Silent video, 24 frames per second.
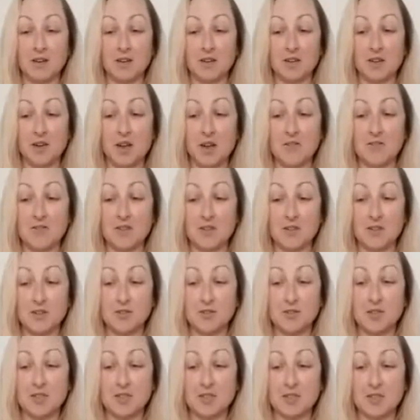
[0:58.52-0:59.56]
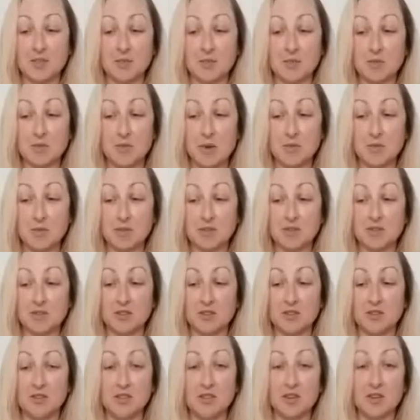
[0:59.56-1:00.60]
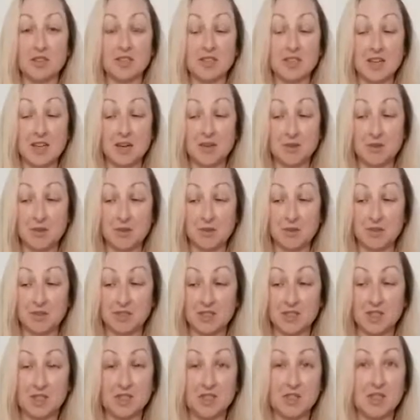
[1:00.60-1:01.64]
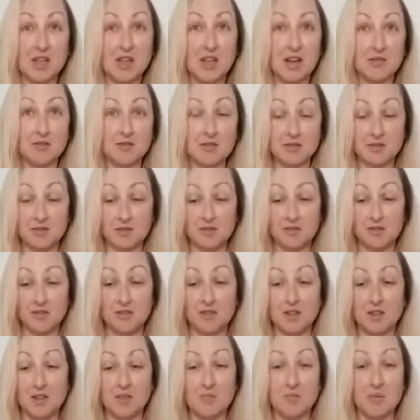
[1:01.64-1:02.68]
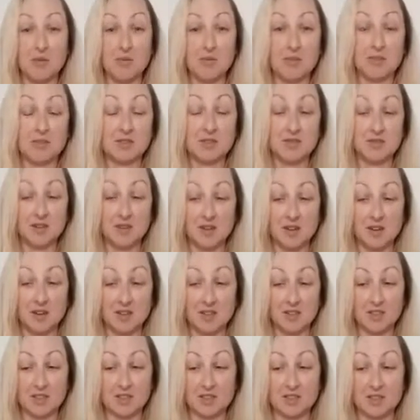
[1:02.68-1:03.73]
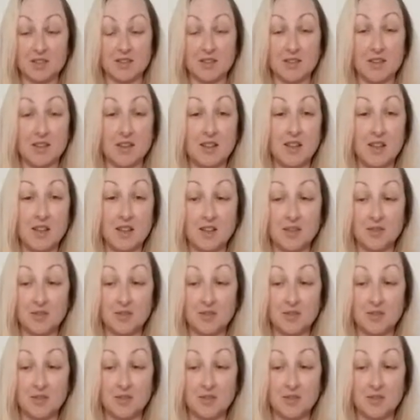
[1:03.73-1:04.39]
Good afternoon, esteemed members of the New York State Rehabilitation Council and members of the audience. I thank